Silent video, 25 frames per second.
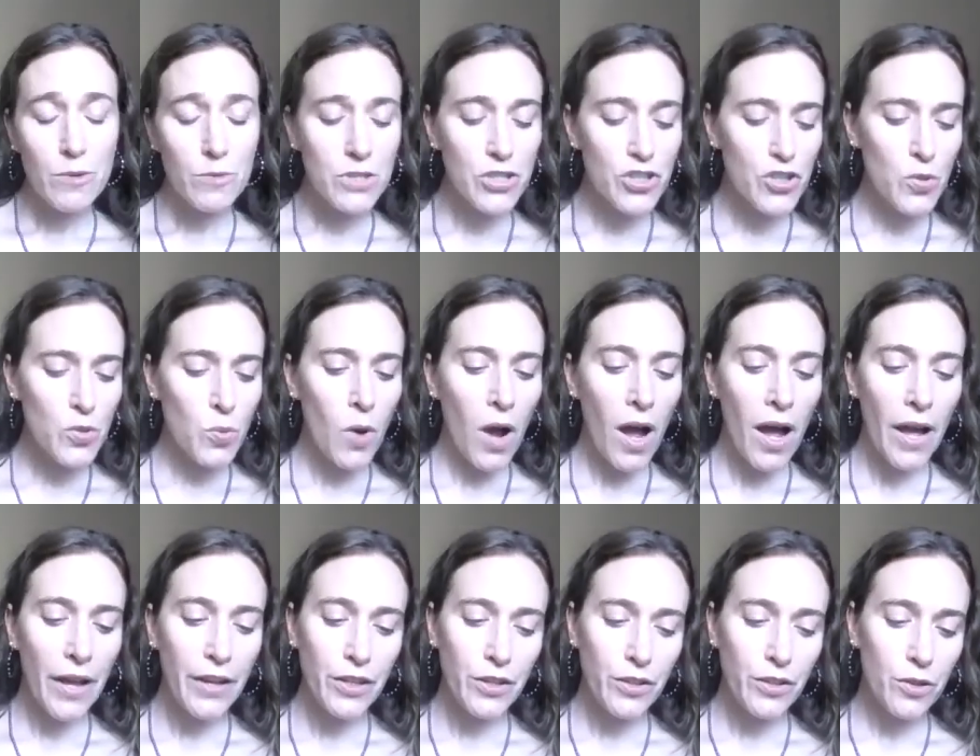which is
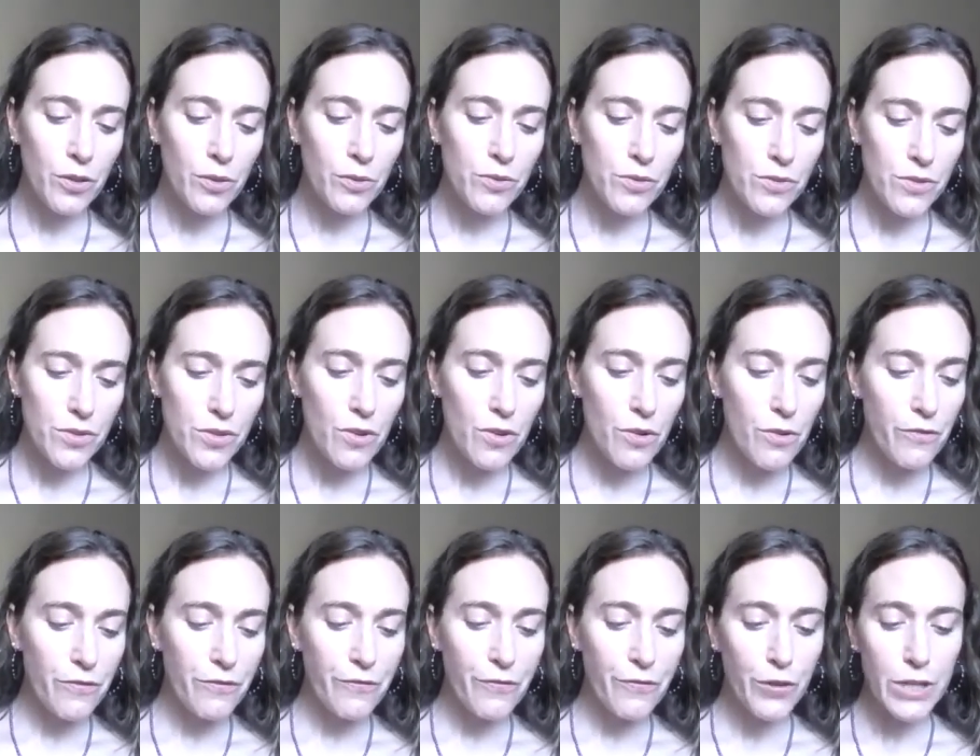why, you know,
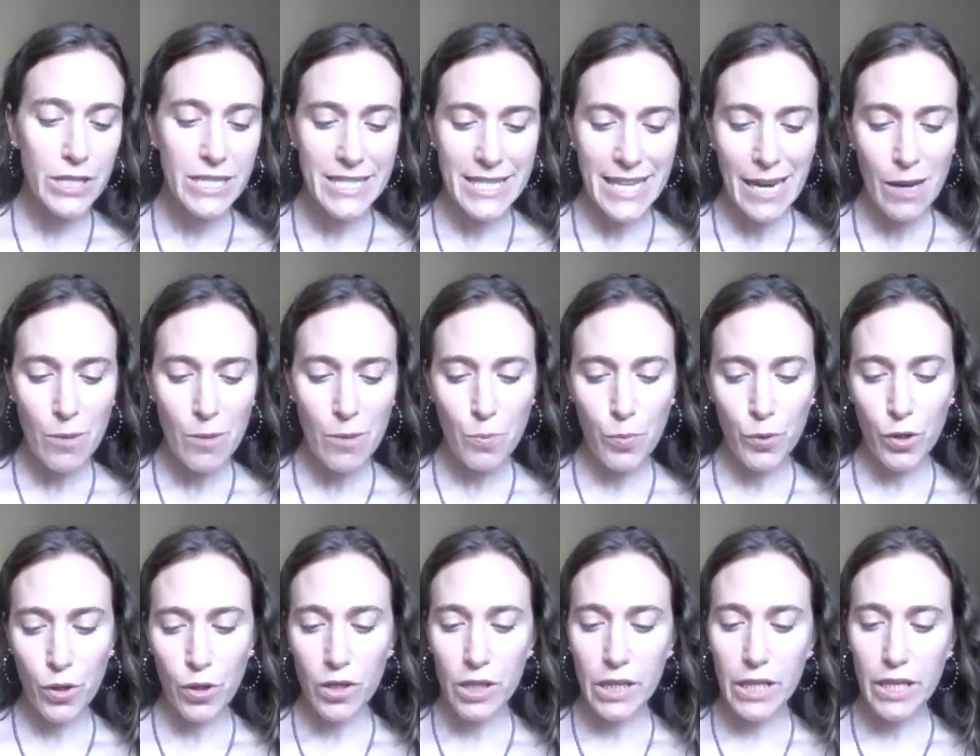so for
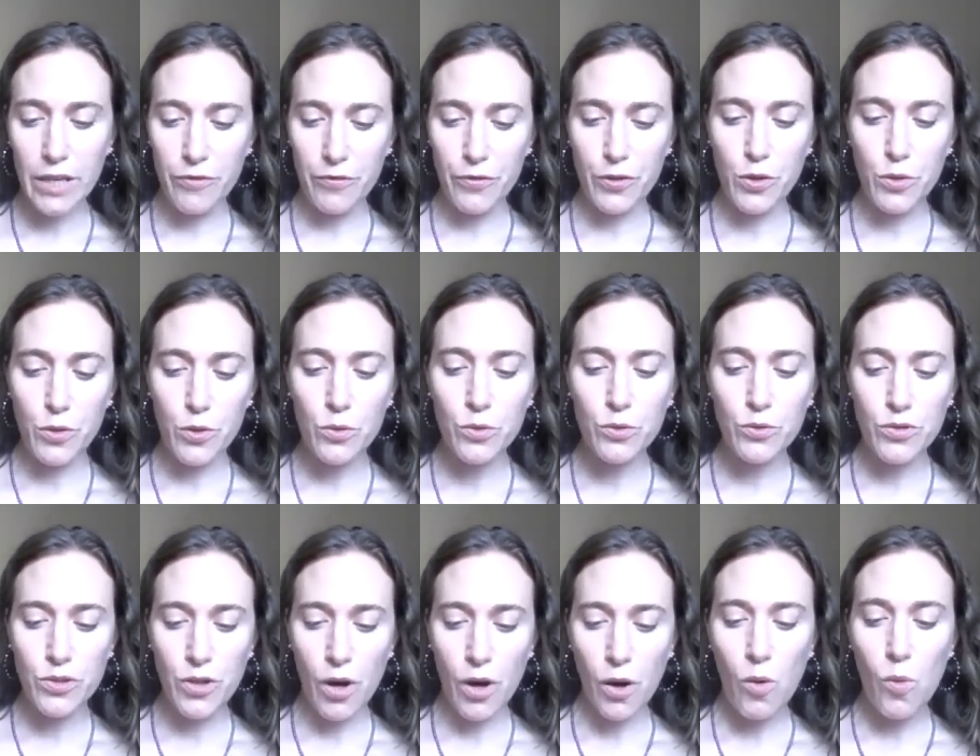example, if you
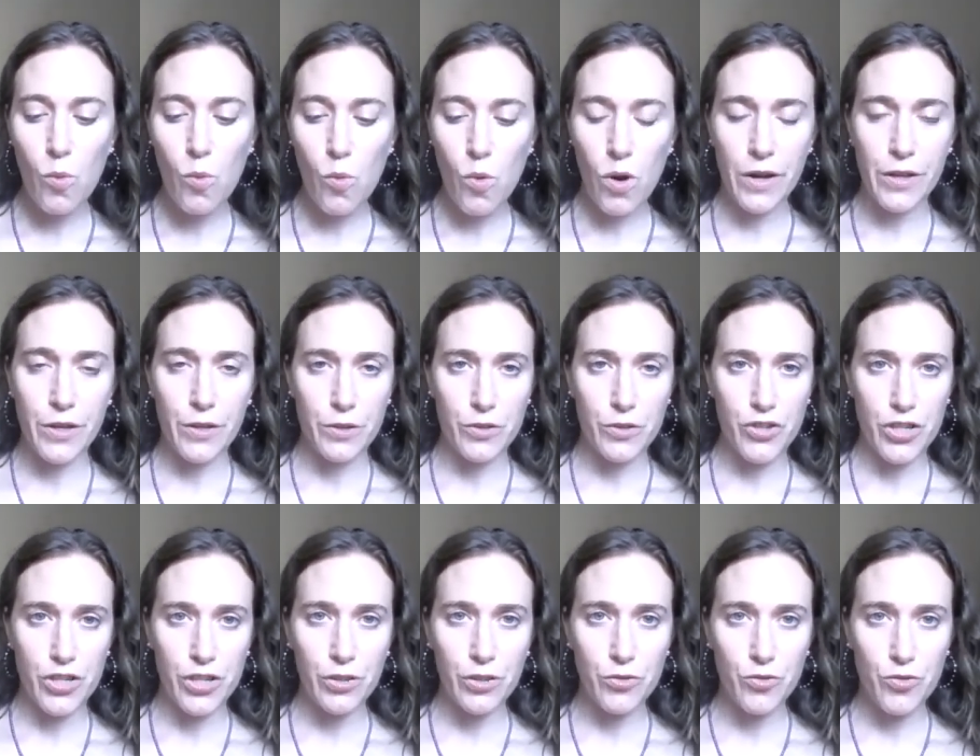don't want your
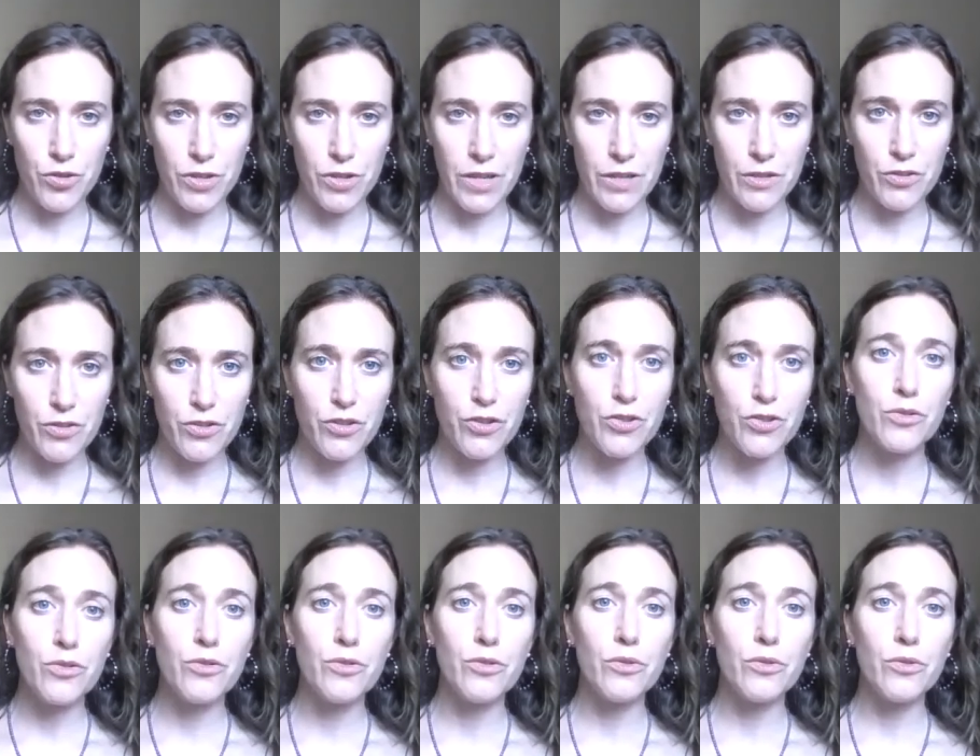children
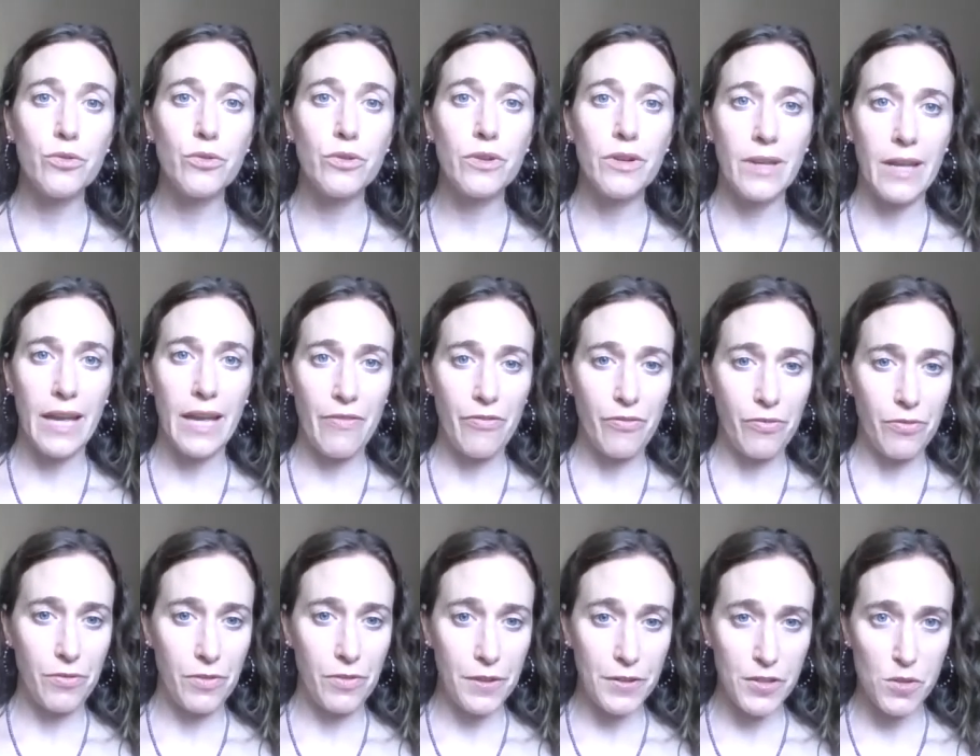to get
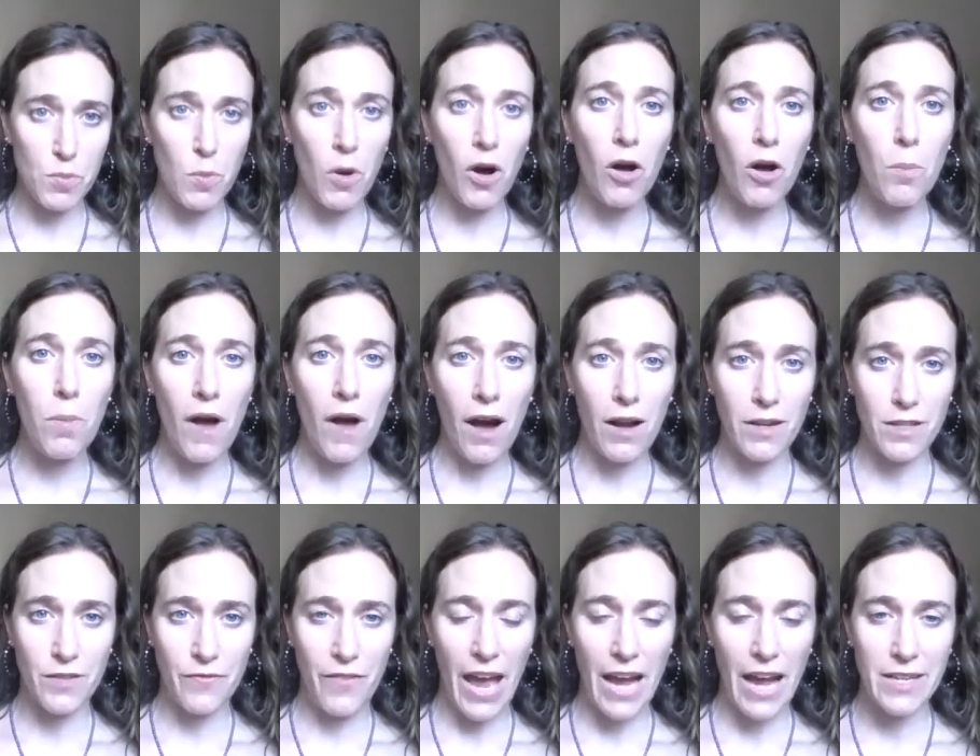the
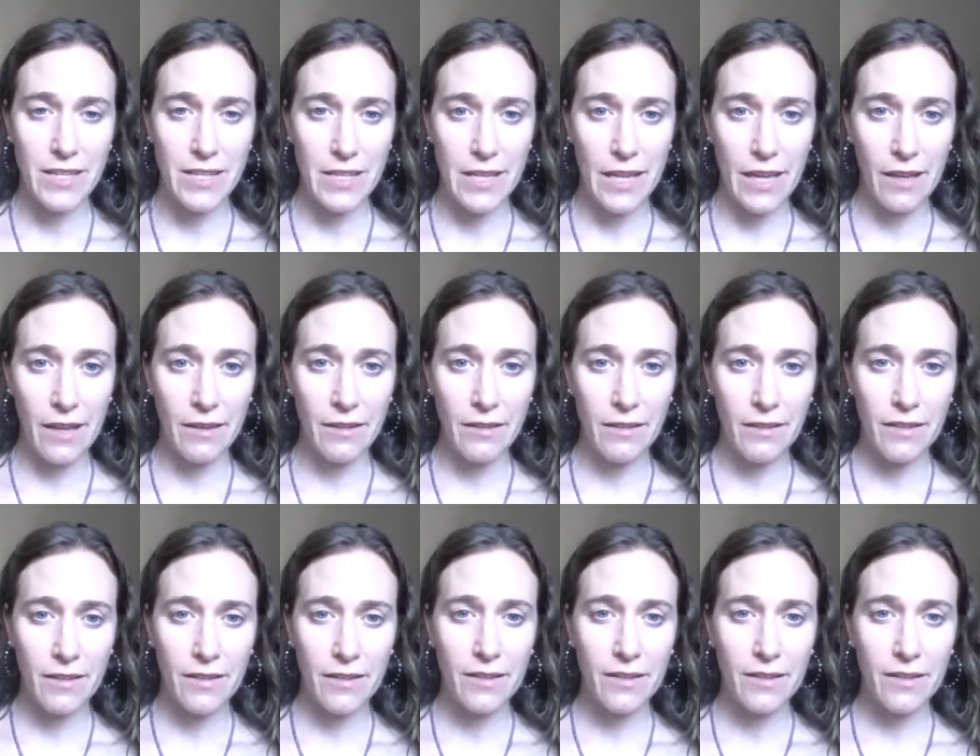smallpox vaccine,